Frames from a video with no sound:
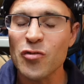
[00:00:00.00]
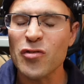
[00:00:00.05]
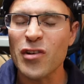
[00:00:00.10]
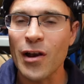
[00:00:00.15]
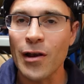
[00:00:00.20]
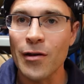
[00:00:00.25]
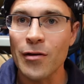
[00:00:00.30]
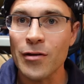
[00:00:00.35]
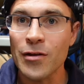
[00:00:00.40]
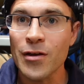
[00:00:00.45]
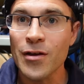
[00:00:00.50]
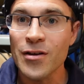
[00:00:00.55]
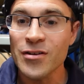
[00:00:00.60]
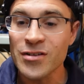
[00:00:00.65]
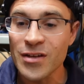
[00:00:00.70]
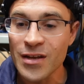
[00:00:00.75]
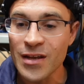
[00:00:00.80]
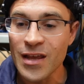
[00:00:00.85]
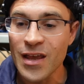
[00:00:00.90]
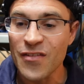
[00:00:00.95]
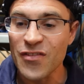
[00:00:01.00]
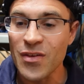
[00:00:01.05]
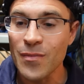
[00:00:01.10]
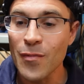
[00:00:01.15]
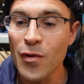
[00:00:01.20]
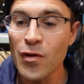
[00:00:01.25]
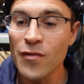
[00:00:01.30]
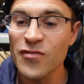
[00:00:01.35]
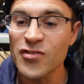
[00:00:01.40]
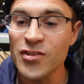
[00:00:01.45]
not going to look good. If you
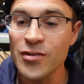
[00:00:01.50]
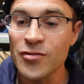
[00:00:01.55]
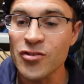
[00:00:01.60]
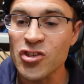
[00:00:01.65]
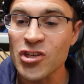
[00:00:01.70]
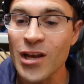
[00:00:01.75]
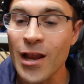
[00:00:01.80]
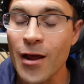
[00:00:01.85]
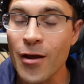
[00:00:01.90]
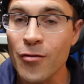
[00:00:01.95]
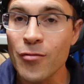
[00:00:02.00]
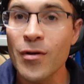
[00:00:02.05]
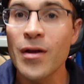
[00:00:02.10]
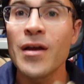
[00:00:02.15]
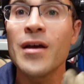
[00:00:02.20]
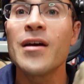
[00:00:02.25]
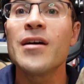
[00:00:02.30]
move too slow,